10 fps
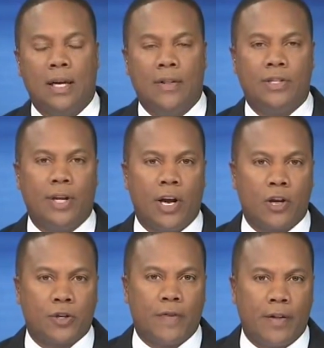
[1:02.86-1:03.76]
The study
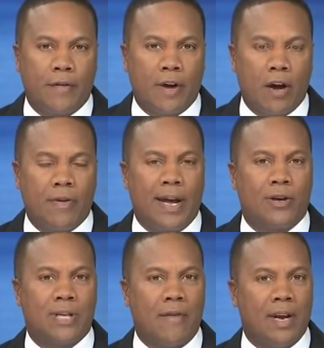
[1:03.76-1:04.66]
also found that
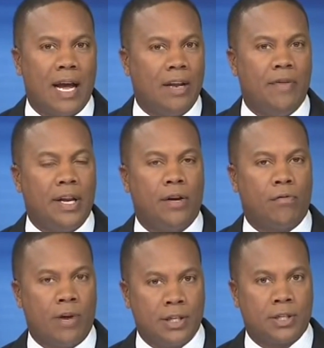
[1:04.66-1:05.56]
firefighters have an elevated
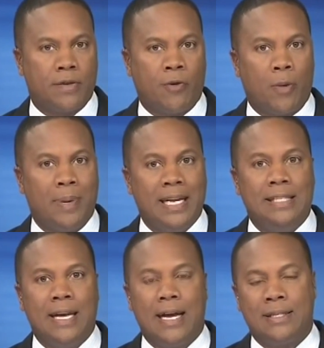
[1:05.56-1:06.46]
risk for
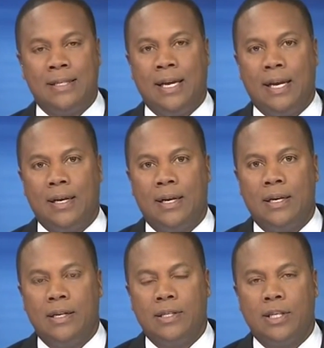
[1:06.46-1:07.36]
PTSD,
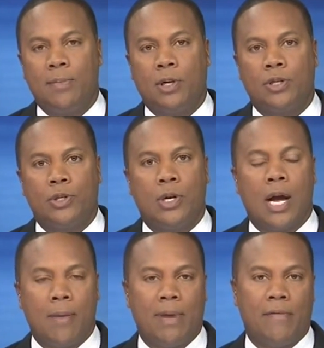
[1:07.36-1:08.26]
similar to
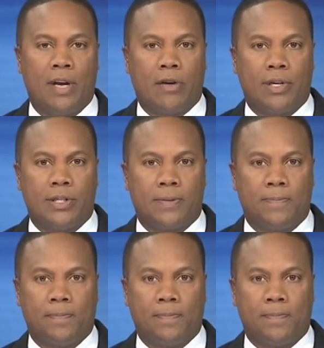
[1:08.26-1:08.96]
combat veterans.